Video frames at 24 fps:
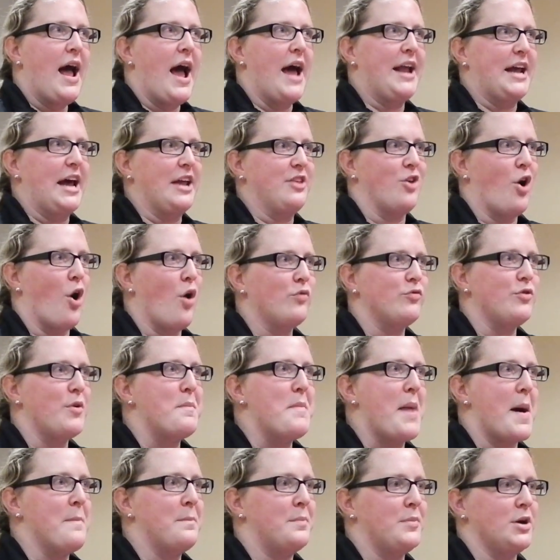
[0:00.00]
And I don't
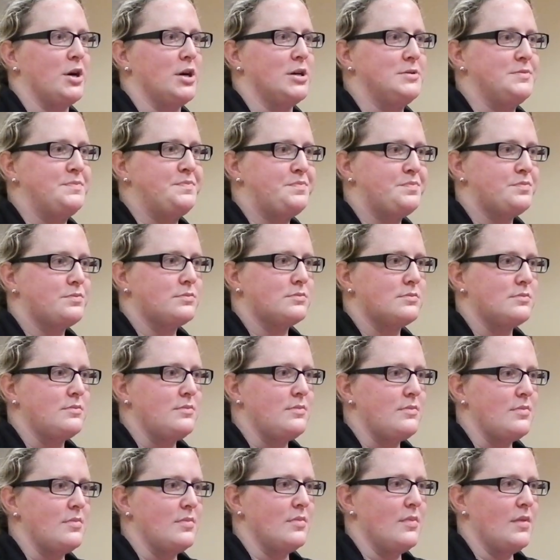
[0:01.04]
remember,
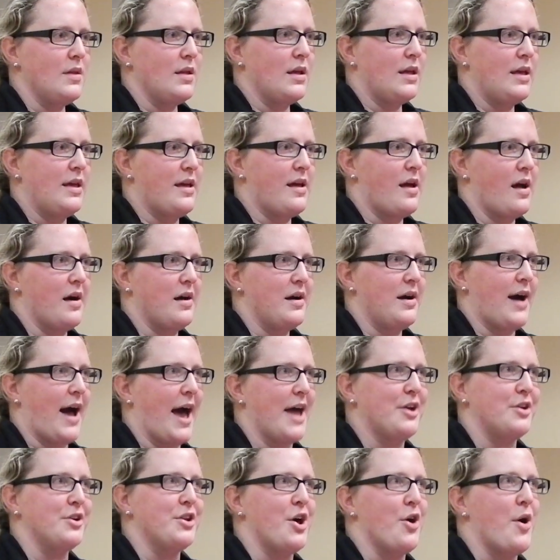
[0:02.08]

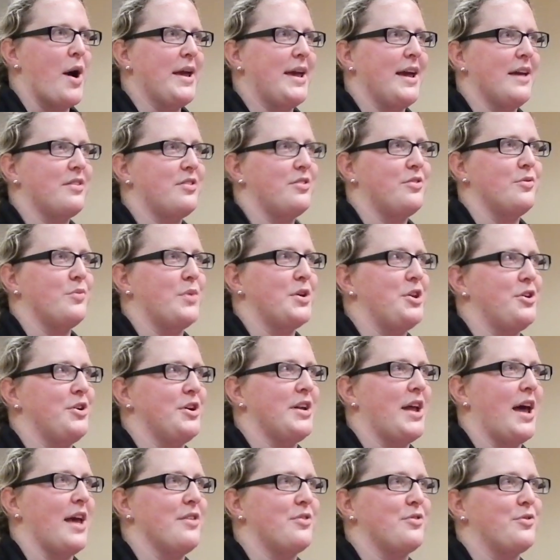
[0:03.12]
I don't know, I guess when you're
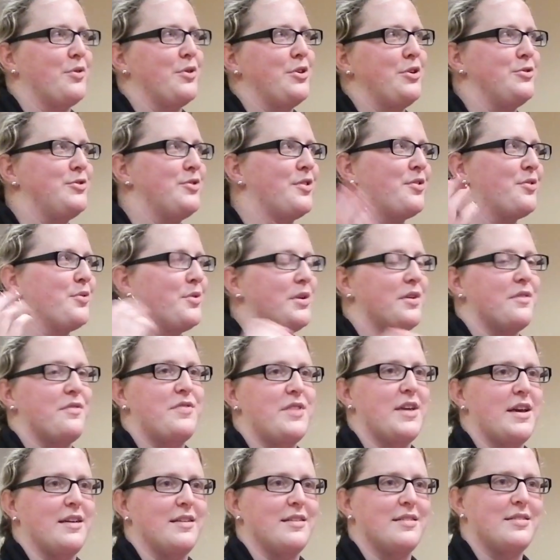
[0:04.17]
in high school, you just sort of
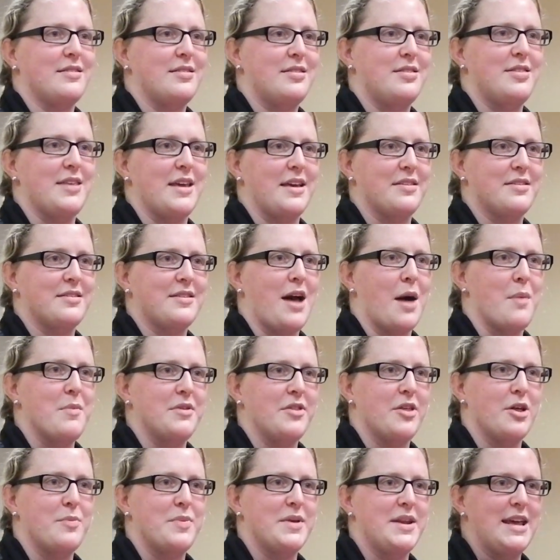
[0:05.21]
think things come a
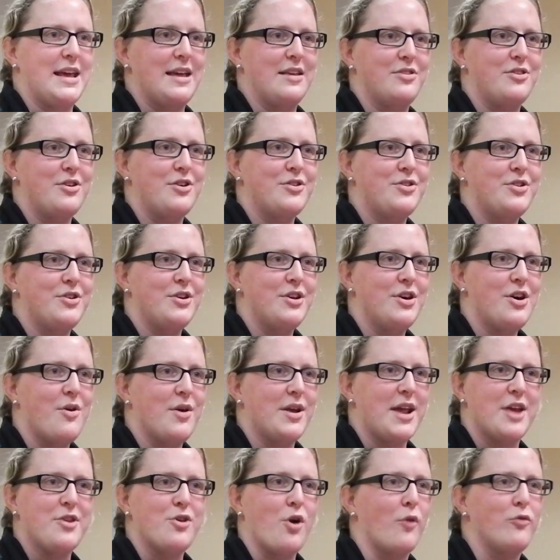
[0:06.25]
little bit easier to you.
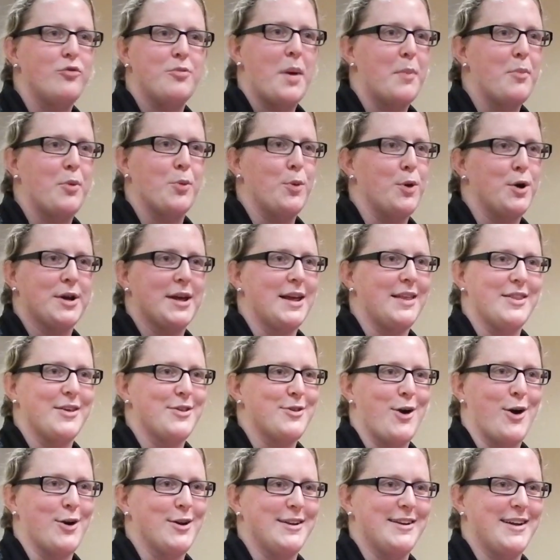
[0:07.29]
And I don't remember working
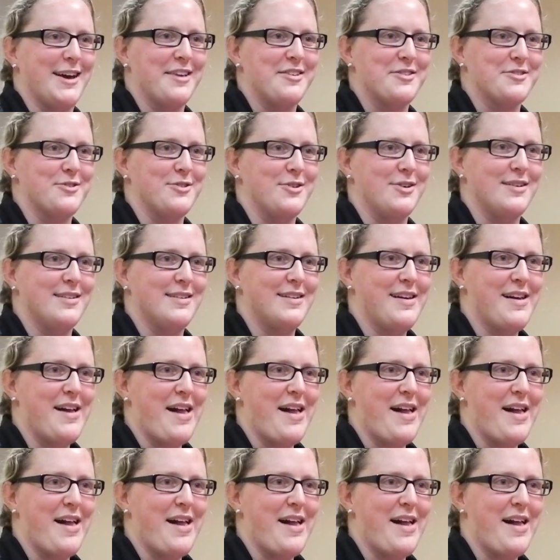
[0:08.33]
this hard in high school.